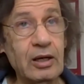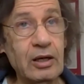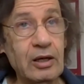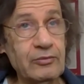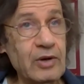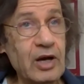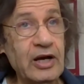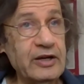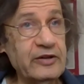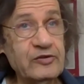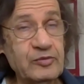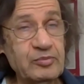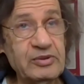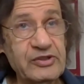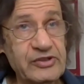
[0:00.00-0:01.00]

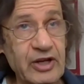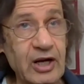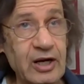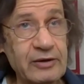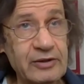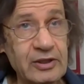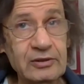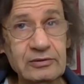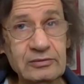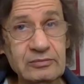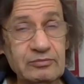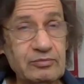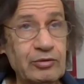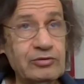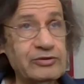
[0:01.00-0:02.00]
Arrives Pizarro
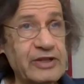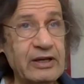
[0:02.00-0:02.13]
and pulls